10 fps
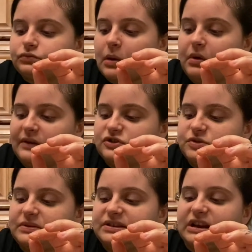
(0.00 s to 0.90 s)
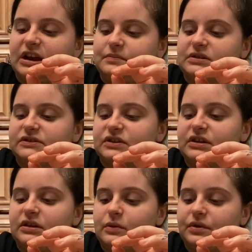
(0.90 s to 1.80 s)
But I've just been sad because
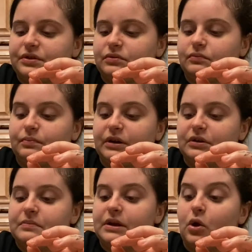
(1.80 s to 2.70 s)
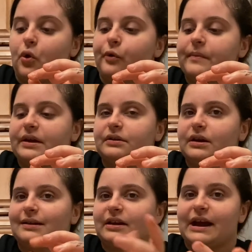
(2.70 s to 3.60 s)
lately, with barely being home at
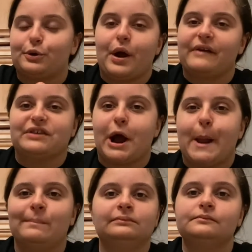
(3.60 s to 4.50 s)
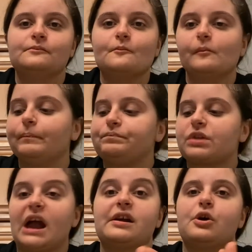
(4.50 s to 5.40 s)
night, like I don't have time.
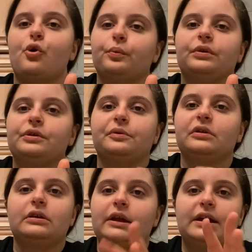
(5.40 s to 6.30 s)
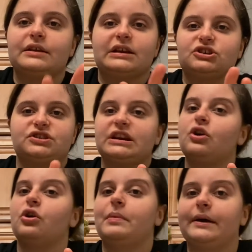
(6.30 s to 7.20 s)
I get home really, really late, and then I just need to
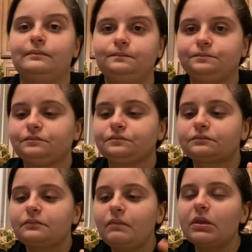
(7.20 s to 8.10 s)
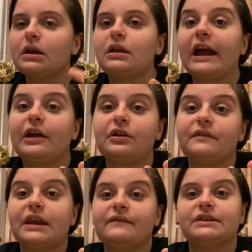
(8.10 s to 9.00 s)
go to bed. Like I don't
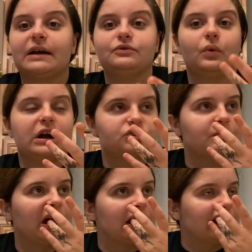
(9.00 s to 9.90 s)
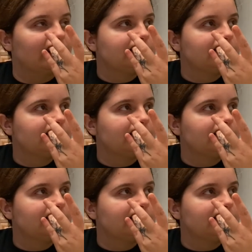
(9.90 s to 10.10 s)
even have time to watch my